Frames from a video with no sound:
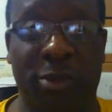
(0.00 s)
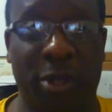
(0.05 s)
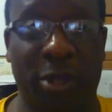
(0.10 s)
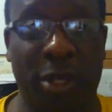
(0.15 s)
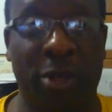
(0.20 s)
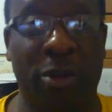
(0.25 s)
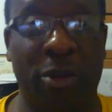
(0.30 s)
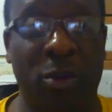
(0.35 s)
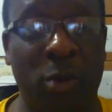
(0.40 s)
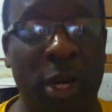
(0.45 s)

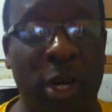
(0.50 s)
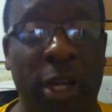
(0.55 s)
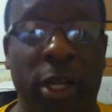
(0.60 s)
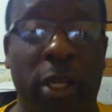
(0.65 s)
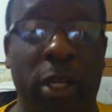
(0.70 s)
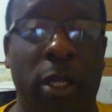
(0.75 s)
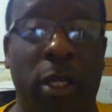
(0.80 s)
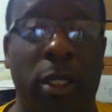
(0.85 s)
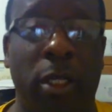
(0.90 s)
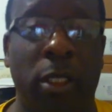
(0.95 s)
in a
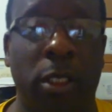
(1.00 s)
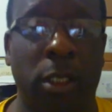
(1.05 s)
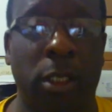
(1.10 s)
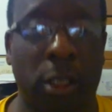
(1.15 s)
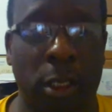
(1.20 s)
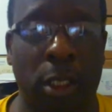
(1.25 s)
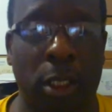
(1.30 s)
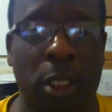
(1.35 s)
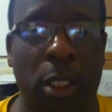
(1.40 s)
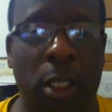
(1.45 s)

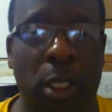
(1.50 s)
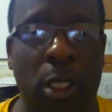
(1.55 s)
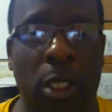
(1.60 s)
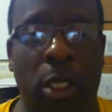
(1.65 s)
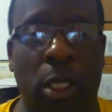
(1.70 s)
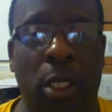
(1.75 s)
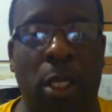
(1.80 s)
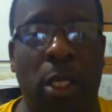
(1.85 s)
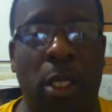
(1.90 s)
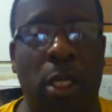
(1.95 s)
way,
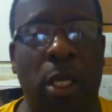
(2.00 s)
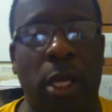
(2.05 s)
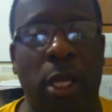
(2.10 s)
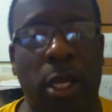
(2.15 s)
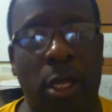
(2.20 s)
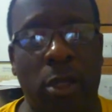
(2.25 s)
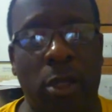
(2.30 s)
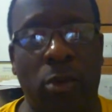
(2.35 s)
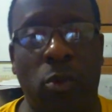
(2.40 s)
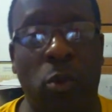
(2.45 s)

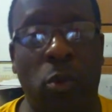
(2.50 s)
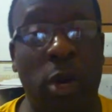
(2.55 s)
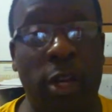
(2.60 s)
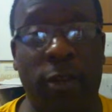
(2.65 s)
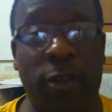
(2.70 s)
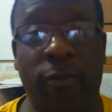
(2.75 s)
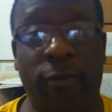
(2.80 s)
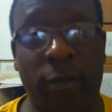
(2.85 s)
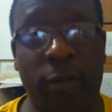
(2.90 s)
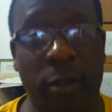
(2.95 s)
and white
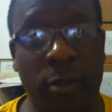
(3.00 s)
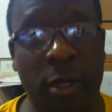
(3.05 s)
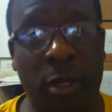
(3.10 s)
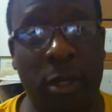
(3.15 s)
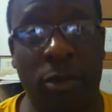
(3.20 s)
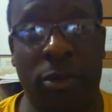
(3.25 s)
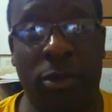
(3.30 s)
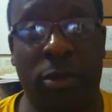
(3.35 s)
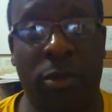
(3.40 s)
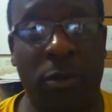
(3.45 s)

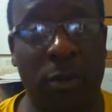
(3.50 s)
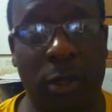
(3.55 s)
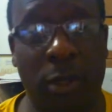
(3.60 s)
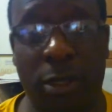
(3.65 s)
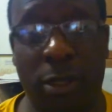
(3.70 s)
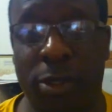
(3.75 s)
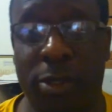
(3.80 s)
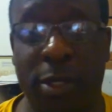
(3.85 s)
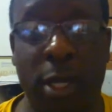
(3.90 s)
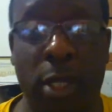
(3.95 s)
females to an
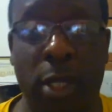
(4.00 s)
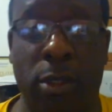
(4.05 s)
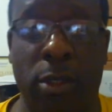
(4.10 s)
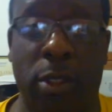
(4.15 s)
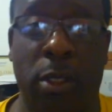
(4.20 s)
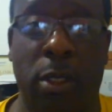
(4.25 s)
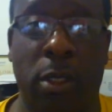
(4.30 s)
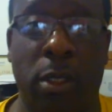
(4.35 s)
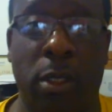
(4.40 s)
extent,